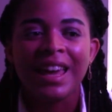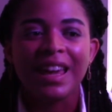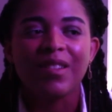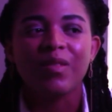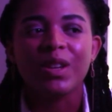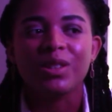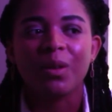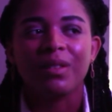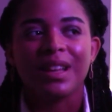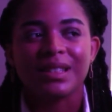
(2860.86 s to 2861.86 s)
even if you
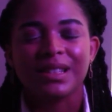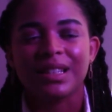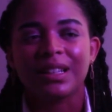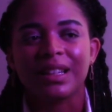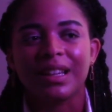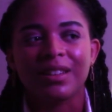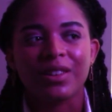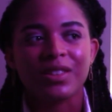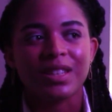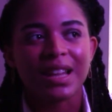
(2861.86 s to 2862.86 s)
don't necessarily
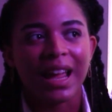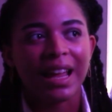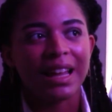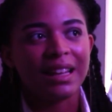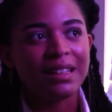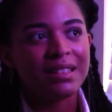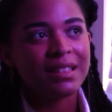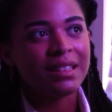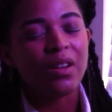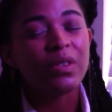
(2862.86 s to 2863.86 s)

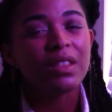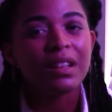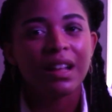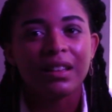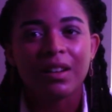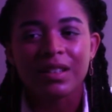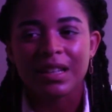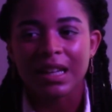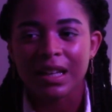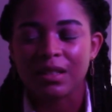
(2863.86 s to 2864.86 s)
understand everything that they're
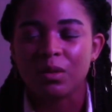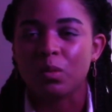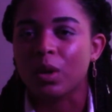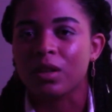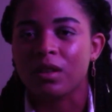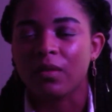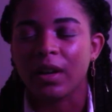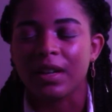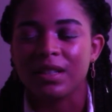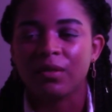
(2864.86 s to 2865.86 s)
saying, because the words are
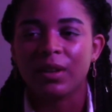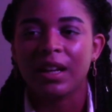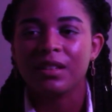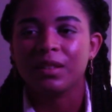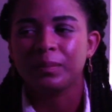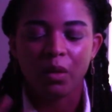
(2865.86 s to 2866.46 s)
very different,